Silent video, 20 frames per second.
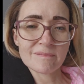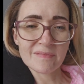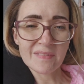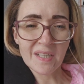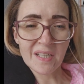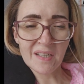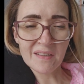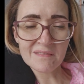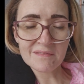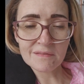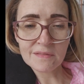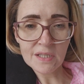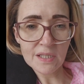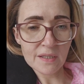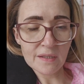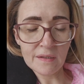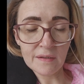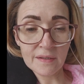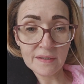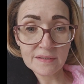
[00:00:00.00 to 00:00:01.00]
I don't really
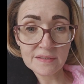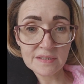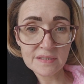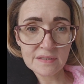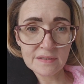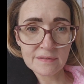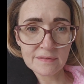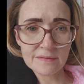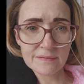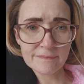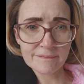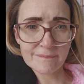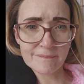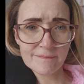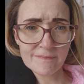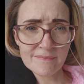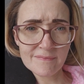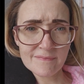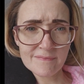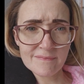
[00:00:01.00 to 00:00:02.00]
like to
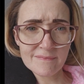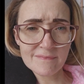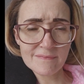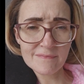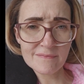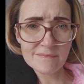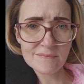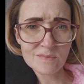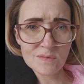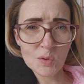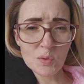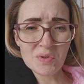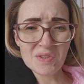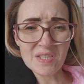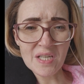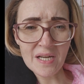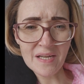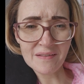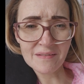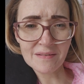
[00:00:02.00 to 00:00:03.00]
talk
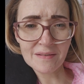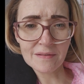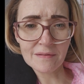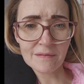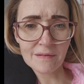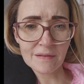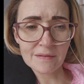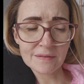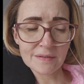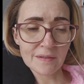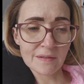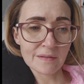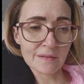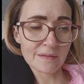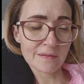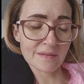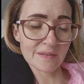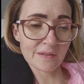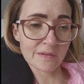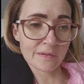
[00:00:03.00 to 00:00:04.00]
down and things like
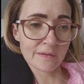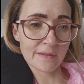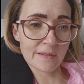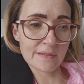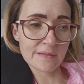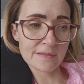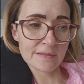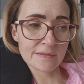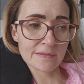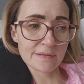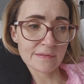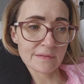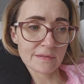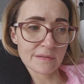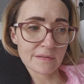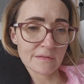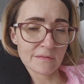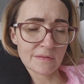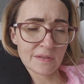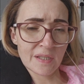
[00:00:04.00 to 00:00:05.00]
this on these
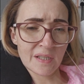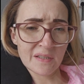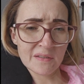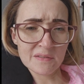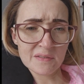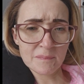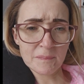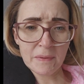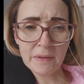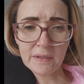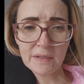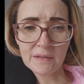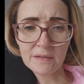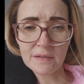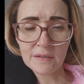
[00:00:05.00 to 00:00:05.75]
videos but